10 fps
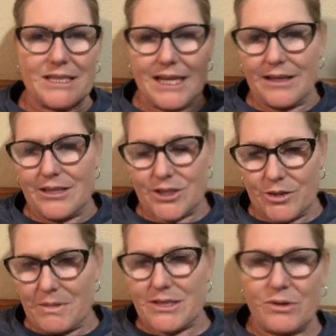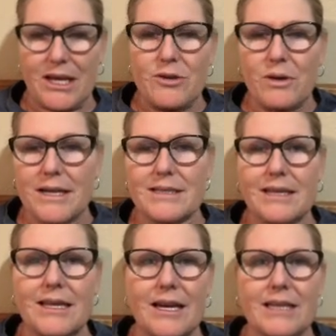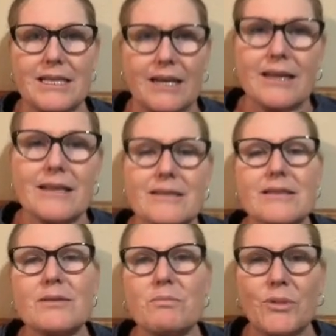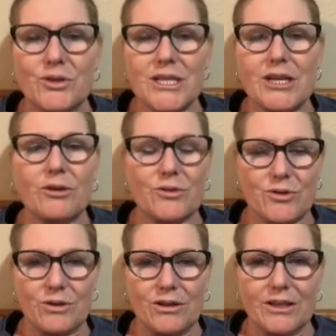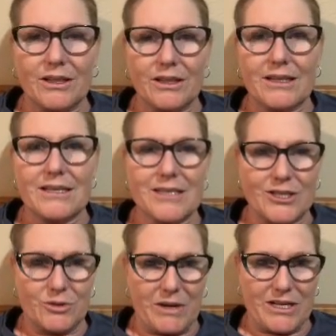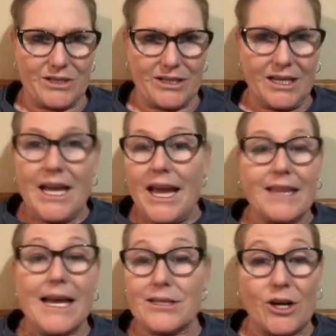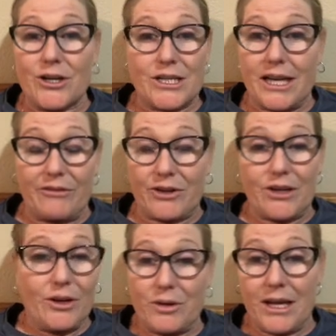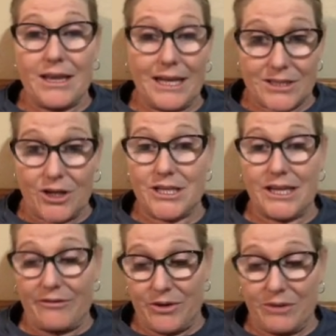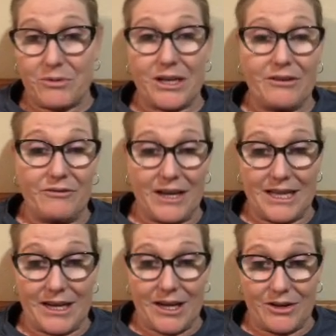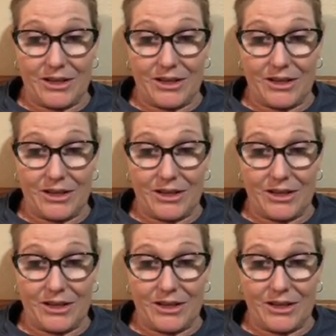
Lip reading: Italians, Germans, okay? You guys get the idea. This is a multicultural situation. And that's hard to govern, okay? That's hard to govern, and we're going to find that out